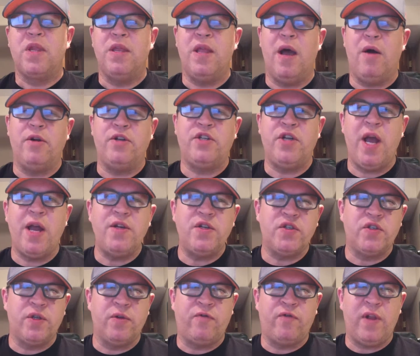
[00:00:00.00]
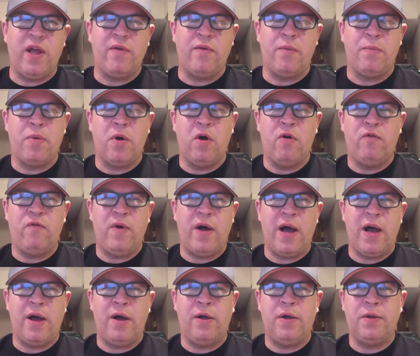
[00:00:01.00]
Now, it changes the flavor
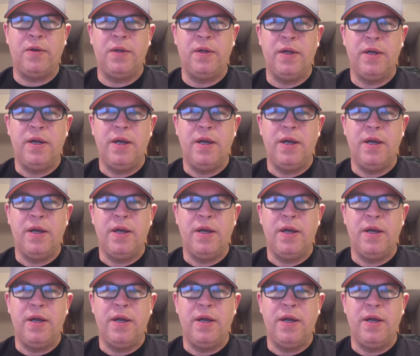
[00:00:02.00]
profile,